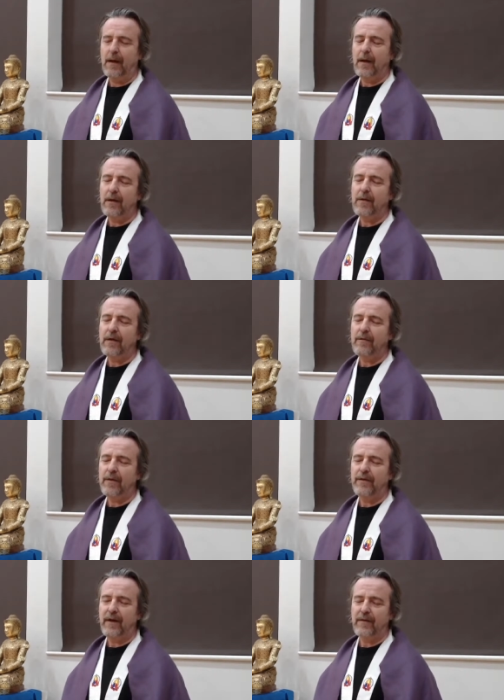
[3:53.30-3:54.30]
Looking for a
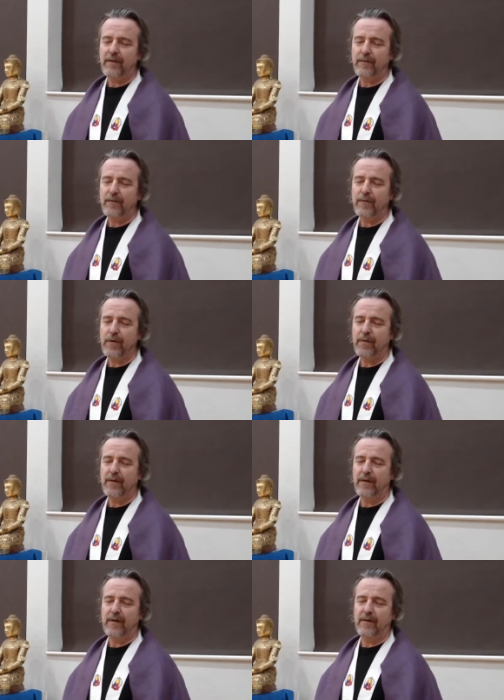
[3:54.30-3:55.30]
sense of
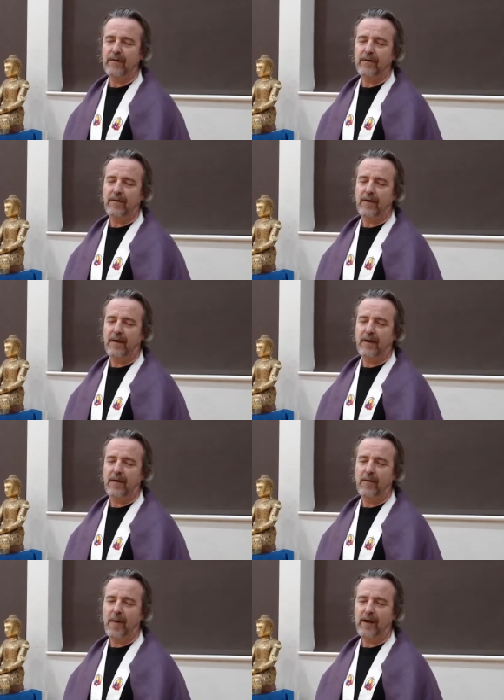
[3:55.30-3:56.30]
rootedness in the
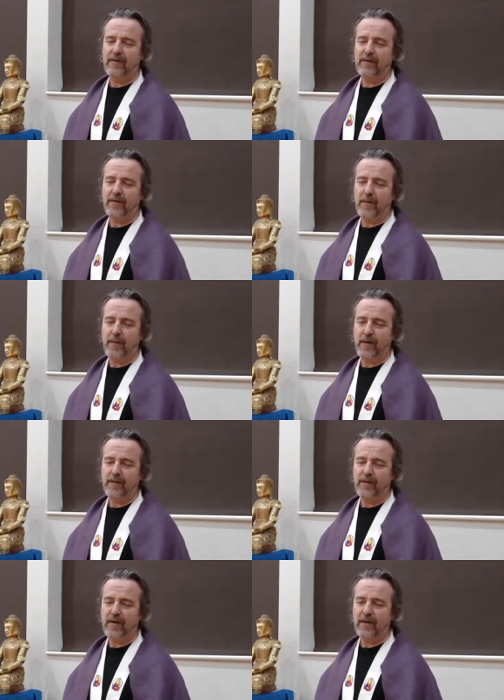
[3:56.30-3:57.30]
base of your posture,